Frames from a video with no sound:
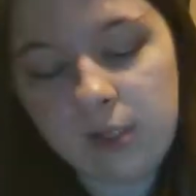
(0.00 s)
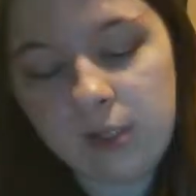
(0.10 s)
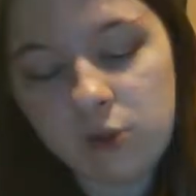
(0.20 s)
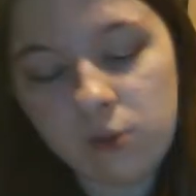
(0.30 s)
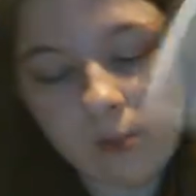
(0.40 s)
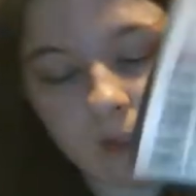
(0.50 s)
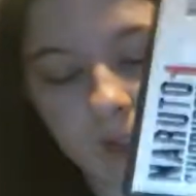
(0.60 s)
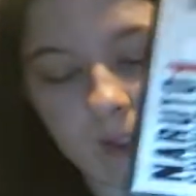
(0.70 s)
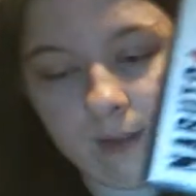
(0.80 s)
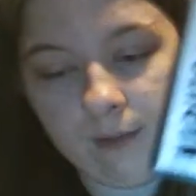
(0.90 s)

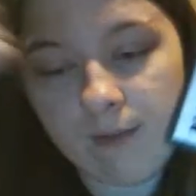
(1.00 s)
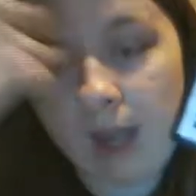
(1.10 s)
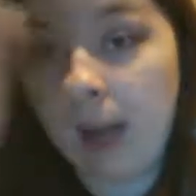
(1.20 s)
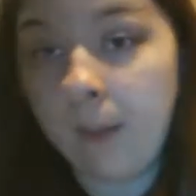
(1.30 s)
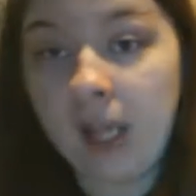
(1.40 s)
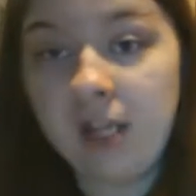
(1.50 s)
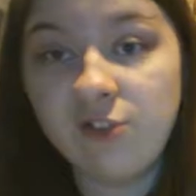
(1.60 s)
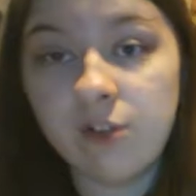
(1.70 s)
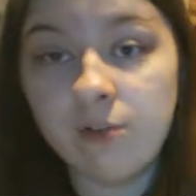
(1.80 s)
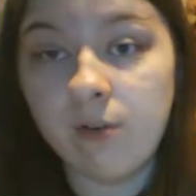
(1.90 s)
enjoy anime in
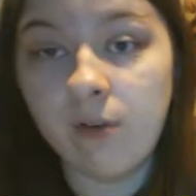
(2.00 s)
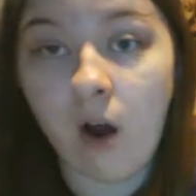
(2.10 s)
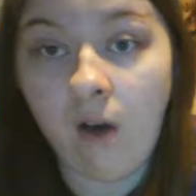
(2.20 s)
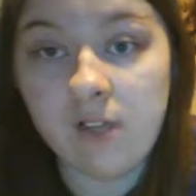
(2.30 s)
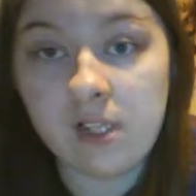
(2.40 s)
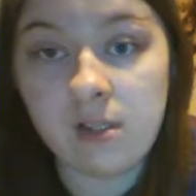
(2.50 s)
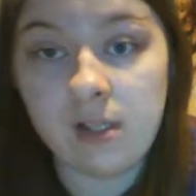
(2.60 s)
general. Obviously,